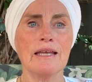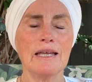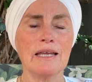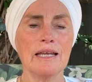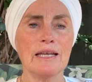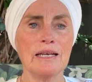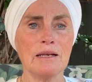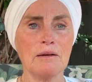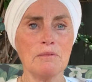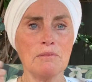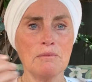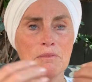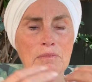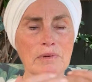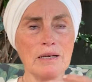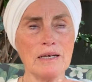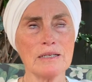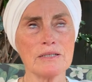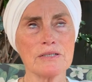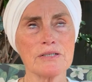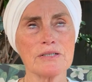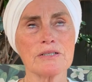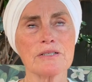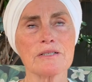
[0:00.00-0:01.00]
in a
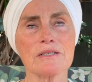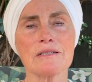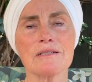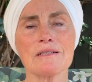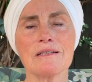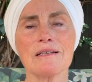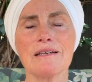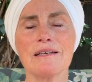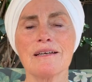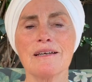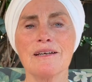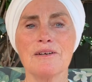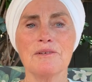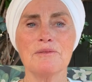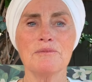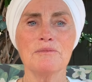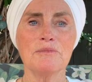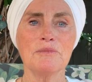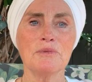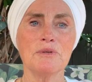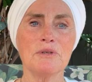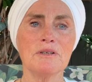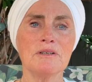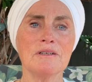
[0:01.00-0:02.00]
much
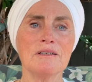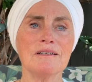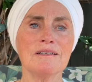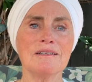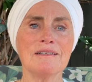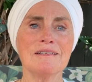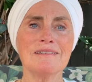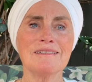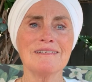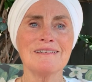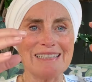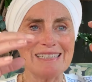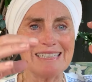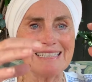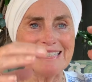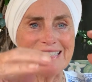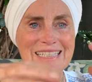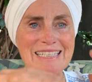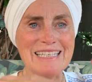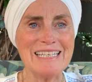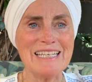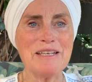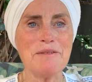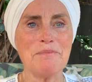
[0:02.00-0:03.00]
more
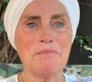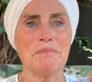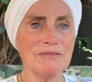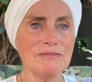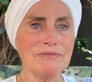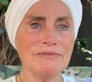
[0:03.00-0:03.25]
deep,